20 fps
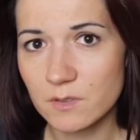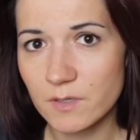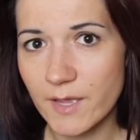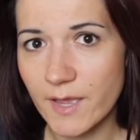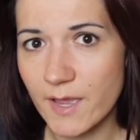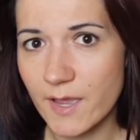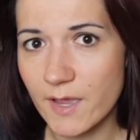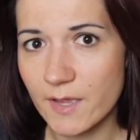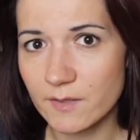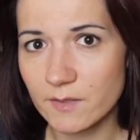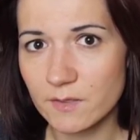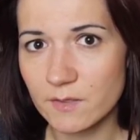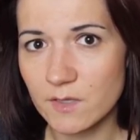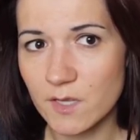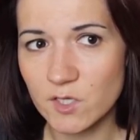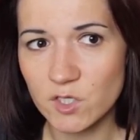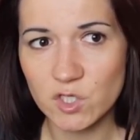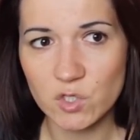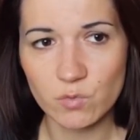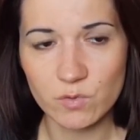and
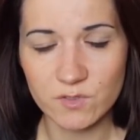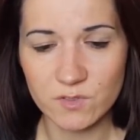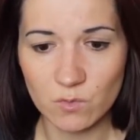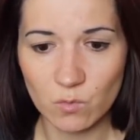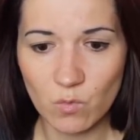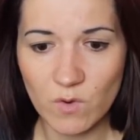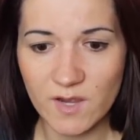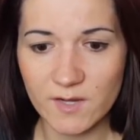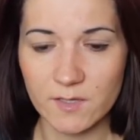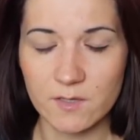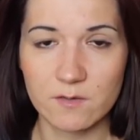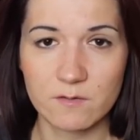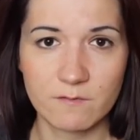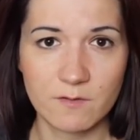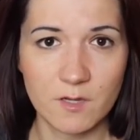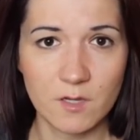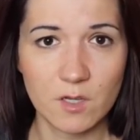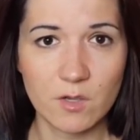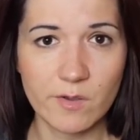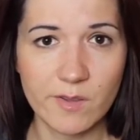that she was the one good
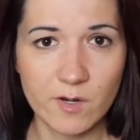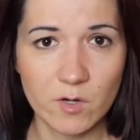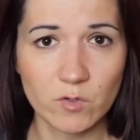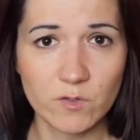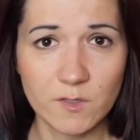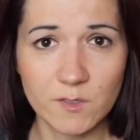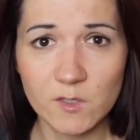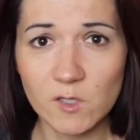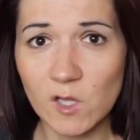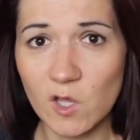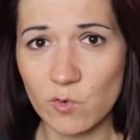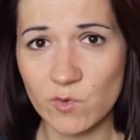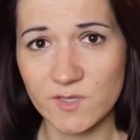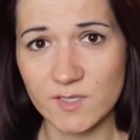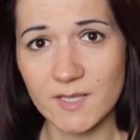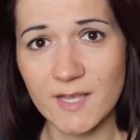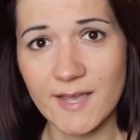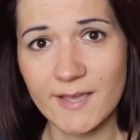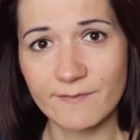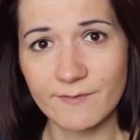thing going on in
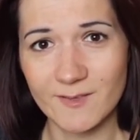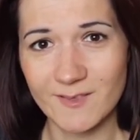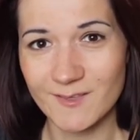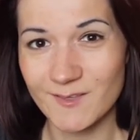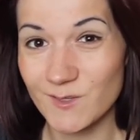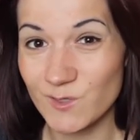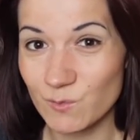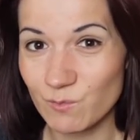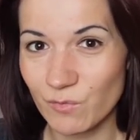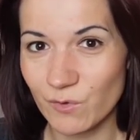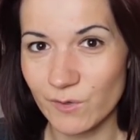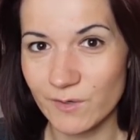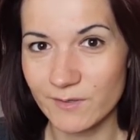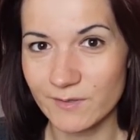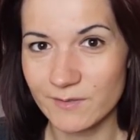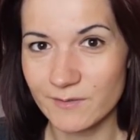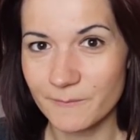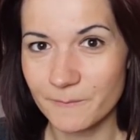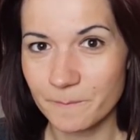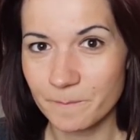Chloe's life at this
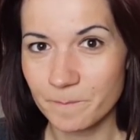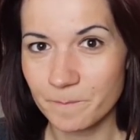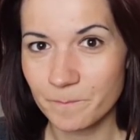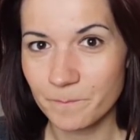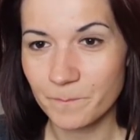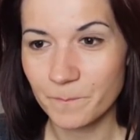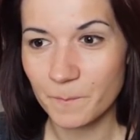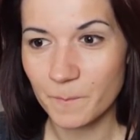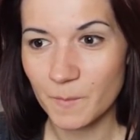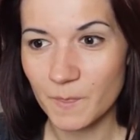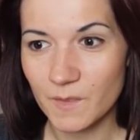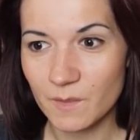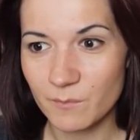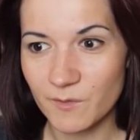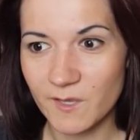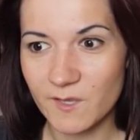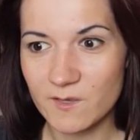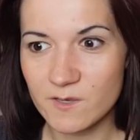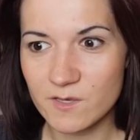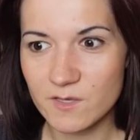point.
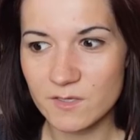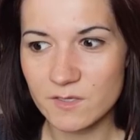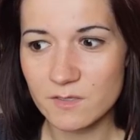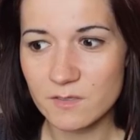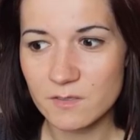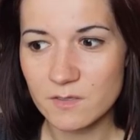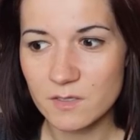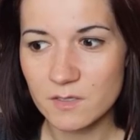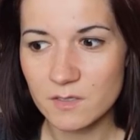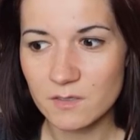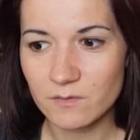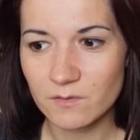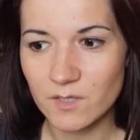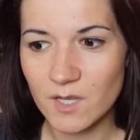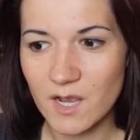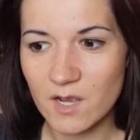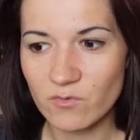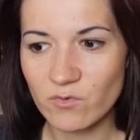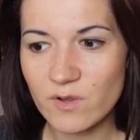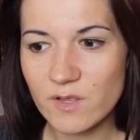Because
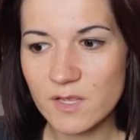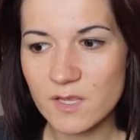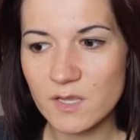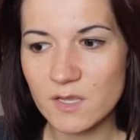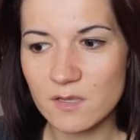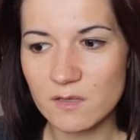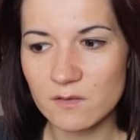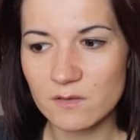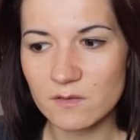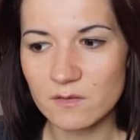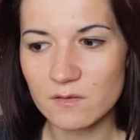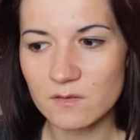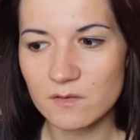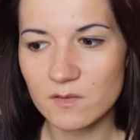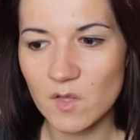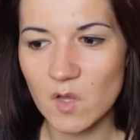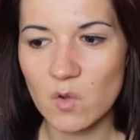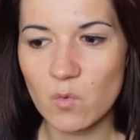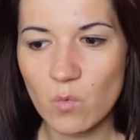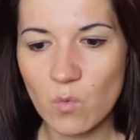there are really
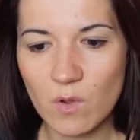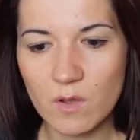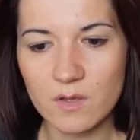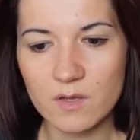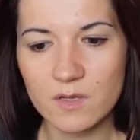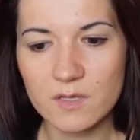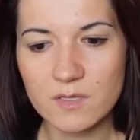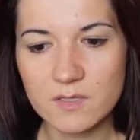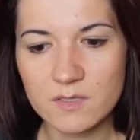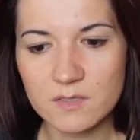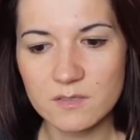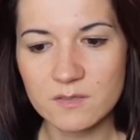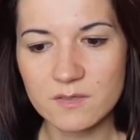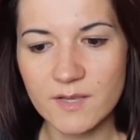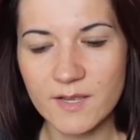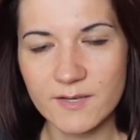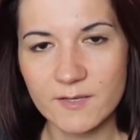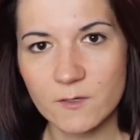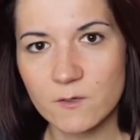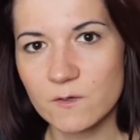no words
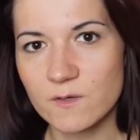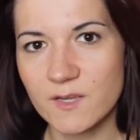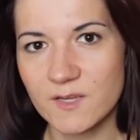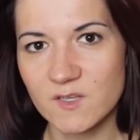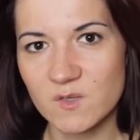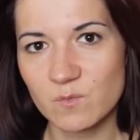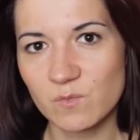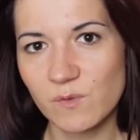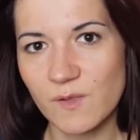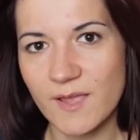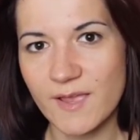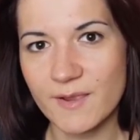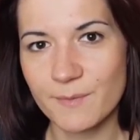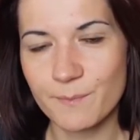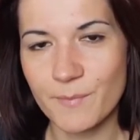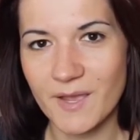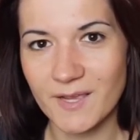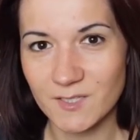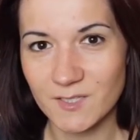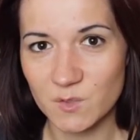that could explain
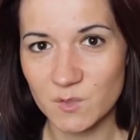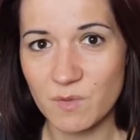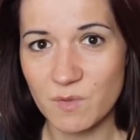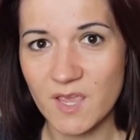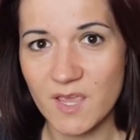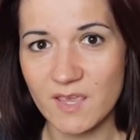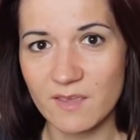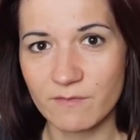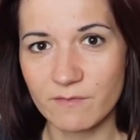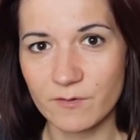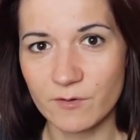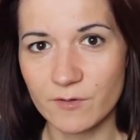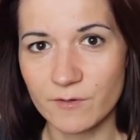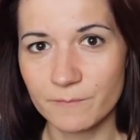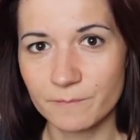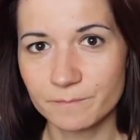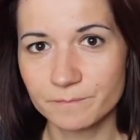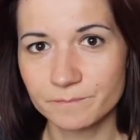Max's behavior.